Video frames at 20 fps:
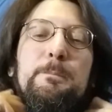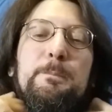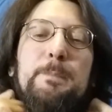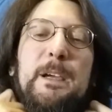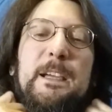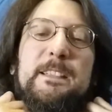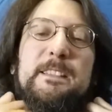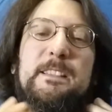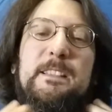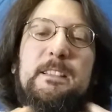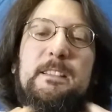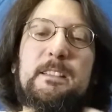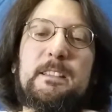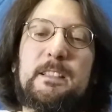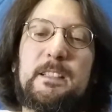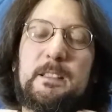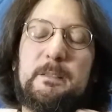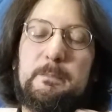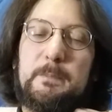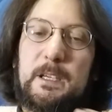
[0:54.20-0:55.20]

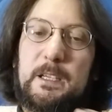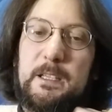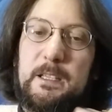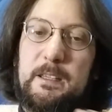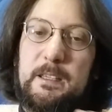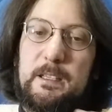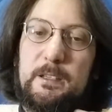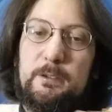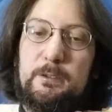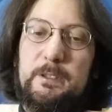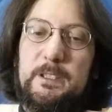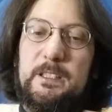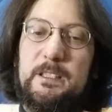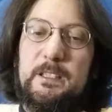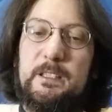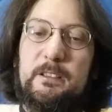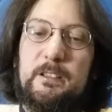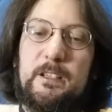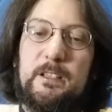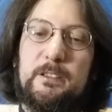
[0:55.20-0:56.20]
Basically, in my theory,
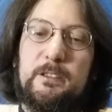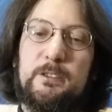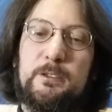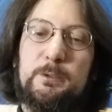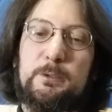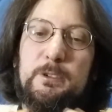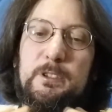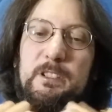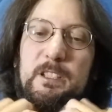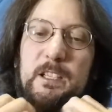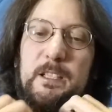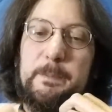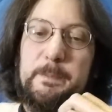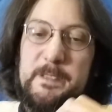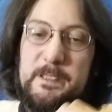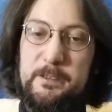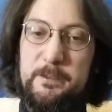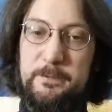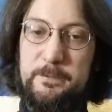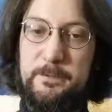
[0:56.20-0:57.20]
there are two
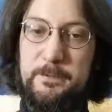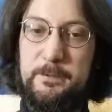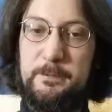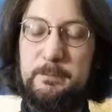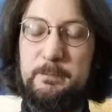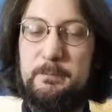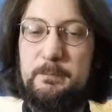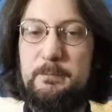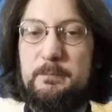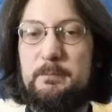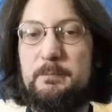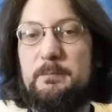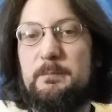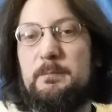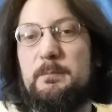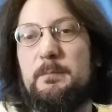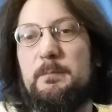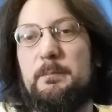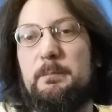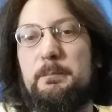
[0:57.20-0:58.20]
types of
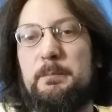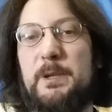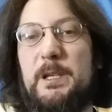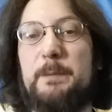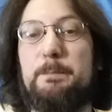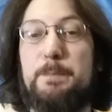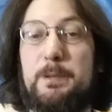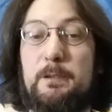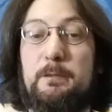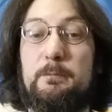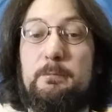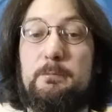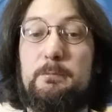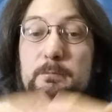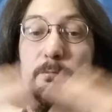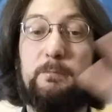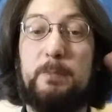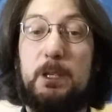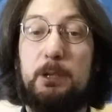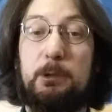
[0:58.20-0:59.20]
people,
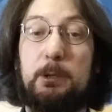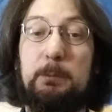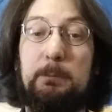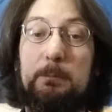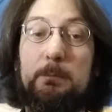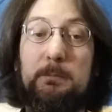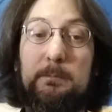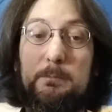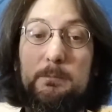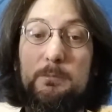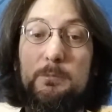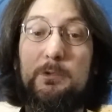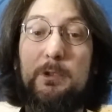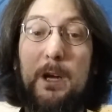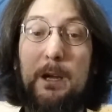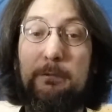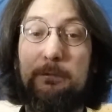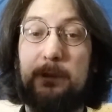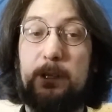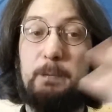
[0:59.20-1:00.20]
very
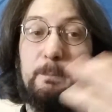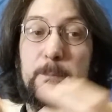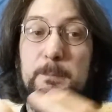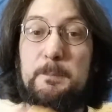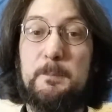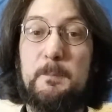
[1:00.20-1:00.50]
roughly.